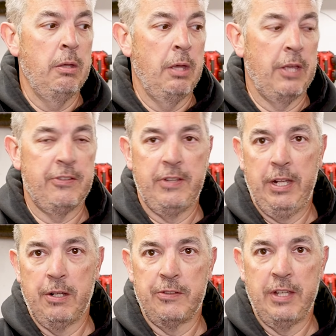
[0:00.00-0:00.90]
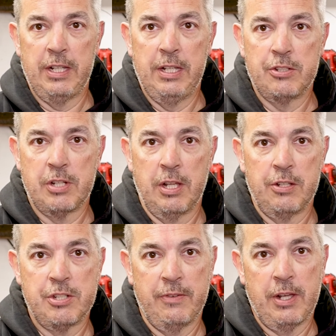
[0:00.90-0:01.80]
Hesitating on taking the engine out
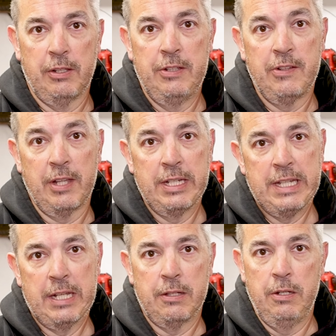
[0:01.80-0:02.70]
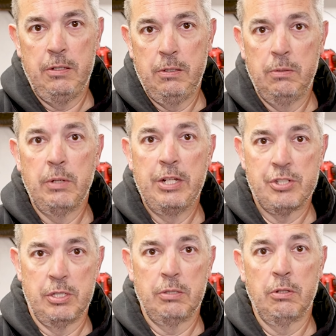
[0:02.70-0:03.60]
of the Chevelle until I get the new
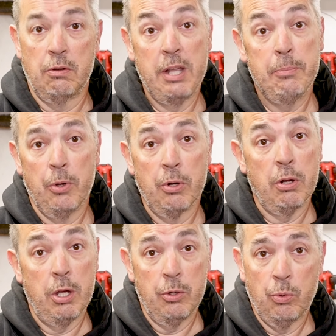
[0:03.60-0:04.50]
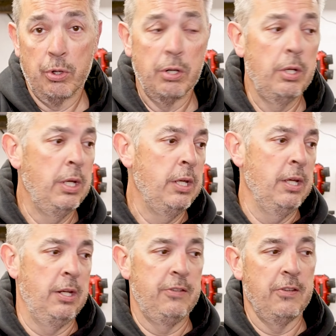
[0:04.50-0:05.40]
engine crate motor on order
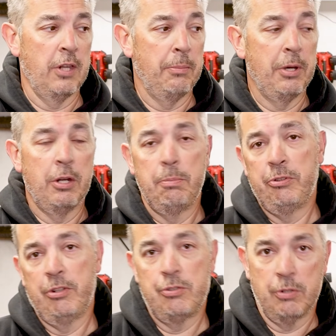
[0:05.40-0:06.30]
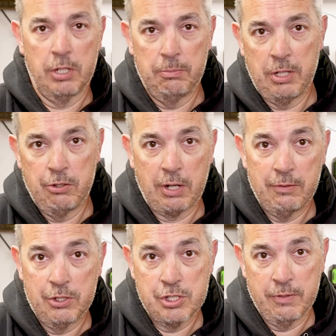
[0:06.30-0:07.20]
and until I'm 100% sure that I'm done
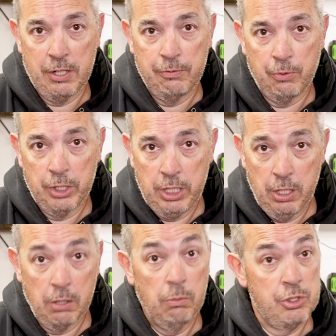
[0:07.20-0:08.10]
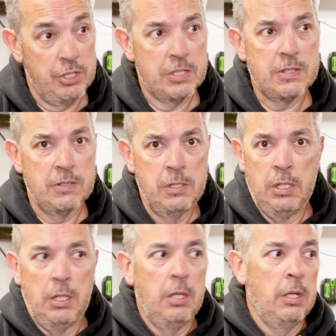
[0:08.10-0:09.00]
driving the Chevelle for the year, which is
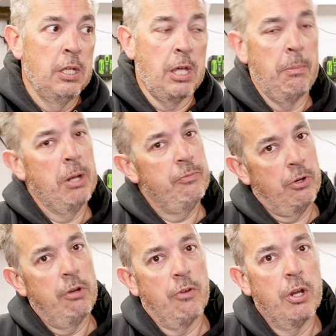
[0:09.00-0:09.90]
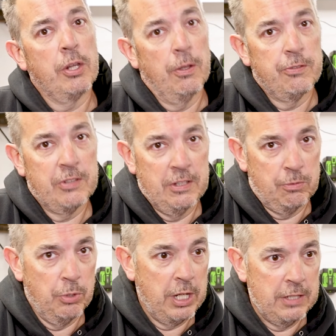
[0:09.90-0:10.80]
coming up very, very close
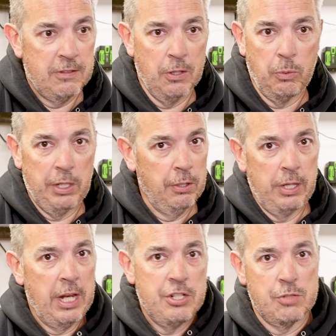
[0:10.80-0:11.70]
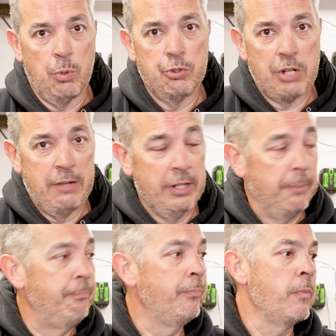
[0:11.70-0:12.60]
because we're getting to the weather that I just won't drive it in.